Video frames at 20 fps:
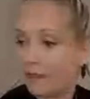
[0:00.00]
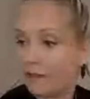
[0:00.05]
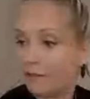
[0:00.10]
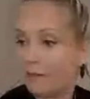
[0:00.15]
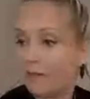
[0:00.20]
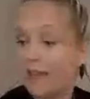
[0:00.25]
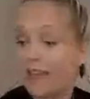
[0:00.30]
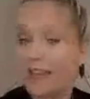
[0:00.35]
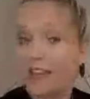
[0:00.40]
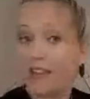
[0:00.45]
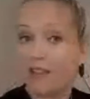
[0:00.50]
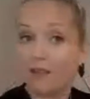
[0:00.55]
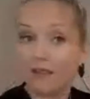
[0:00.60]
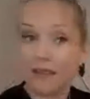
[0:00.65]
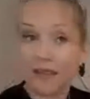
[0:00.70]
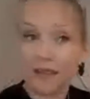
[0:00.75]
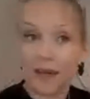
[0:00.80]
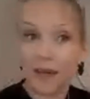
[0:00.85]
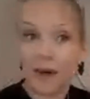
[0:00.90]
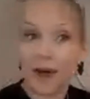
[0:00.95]
making a
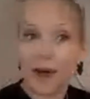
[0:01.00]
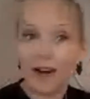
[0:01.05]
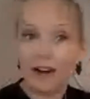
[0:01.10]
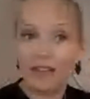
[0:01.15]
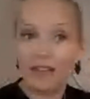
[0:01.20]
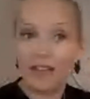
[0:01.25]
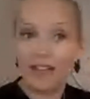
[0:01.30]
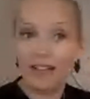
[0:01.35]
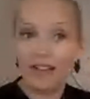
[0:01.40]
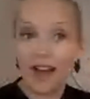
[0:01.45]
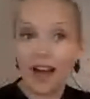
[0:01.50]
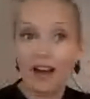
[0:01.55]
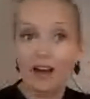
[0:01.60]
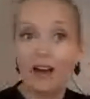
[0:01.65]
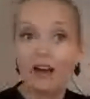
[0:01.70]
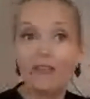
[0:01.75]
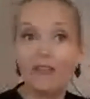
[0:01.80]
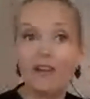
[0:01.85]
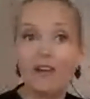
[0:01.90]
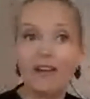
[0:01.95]
video out of it, out
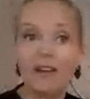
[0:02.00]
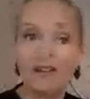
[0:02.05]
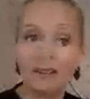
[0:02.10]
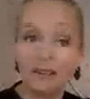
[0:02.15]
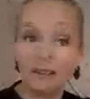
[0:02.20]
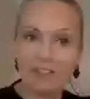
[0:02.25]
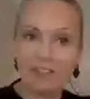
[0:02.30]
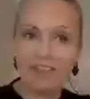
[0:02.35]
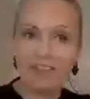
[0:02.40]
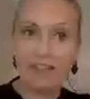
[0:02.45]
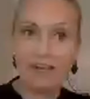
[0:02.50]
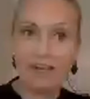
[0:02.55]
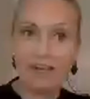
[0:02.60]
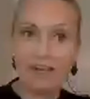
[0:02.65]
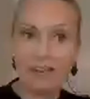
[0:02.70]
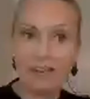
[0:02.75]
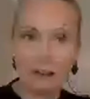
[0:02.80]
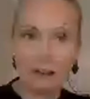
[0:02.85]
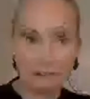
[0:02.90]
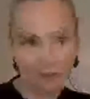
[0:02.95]
of the
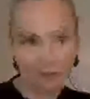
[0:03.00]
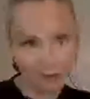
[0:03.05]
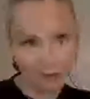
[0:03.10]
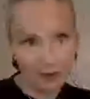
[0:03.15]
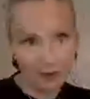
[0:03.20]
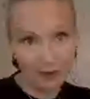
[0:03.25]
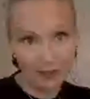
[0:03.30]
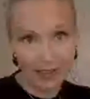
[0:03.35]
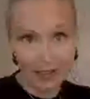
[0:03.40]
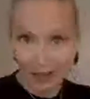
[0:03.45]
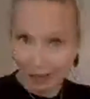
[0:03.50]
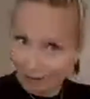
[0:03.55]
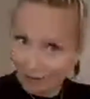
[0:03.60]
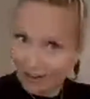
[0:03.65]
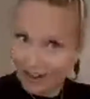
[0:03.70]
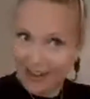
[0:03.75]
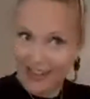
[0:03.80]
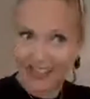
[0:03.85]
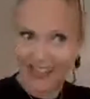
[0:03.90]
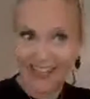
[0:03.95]
videos and photos that you
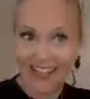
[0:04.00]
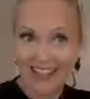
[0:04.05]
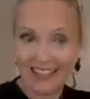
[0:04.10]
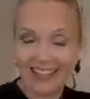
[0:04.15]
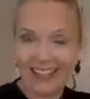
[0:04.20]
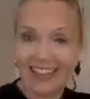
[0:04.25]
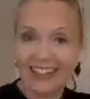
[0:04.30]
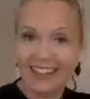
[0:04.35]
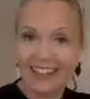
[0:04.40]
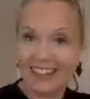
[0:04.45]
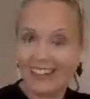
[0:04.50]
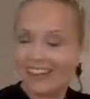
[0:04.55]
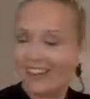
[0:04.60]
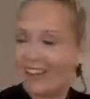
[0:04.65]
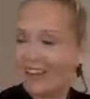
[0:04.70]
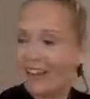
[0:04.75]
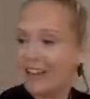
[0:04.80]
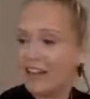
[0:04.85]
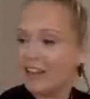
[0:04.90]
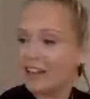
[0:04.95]
guys sent in,
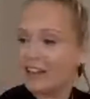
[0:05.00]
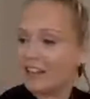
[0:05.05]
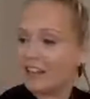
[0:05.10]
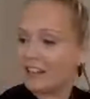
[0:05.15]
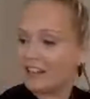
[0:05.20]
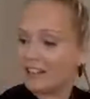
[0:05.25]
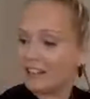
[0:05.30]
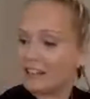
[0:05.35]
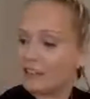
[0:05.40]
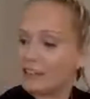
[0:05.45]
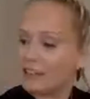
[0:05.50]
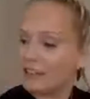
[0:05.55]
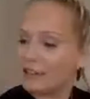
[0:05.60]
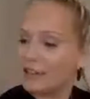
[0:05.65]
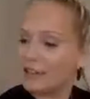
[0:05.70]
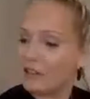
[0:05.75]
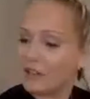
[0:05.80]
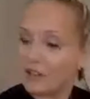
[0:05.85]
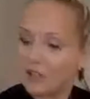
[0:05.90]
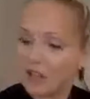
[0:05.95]
just
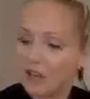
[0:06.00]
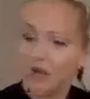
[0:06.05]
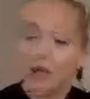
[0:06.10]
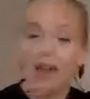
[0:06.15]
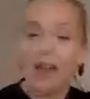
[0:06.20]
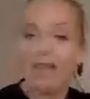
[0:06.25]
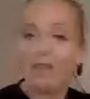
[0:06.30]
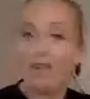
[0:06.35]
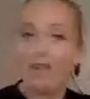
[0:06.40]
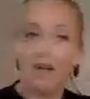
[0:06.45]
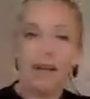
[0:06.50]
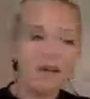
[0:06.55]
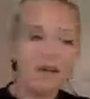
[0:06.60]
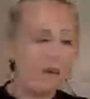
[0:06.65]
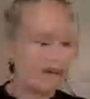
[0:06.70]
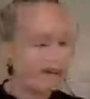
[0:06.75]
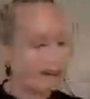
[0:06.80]
to show everyone